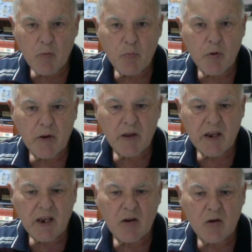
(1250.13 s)
putting the
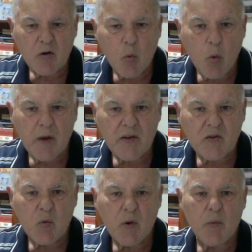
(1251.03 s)
king on a white
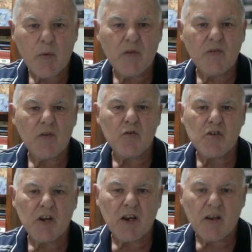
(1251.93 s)
square where there's no
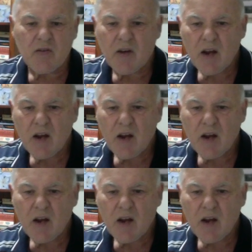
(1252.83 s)
checks,